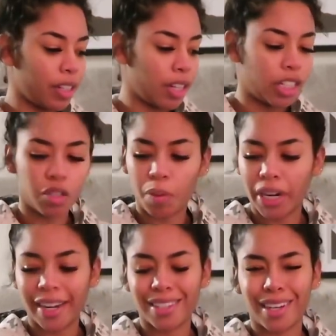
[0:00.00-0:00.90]
I just
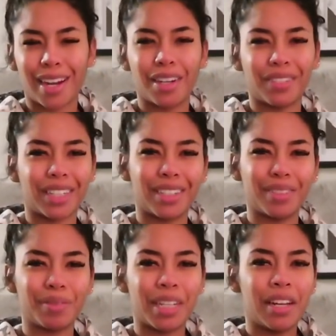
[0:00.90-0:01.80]
bought it as like kind of like
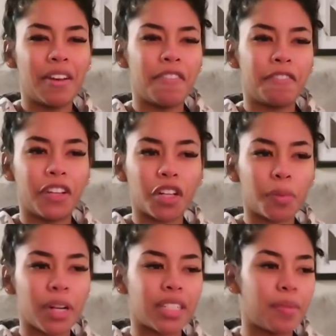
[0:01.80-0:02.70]
a filler
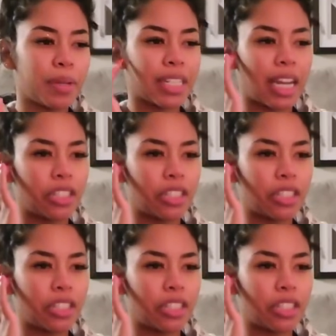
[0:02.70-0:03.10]
present because I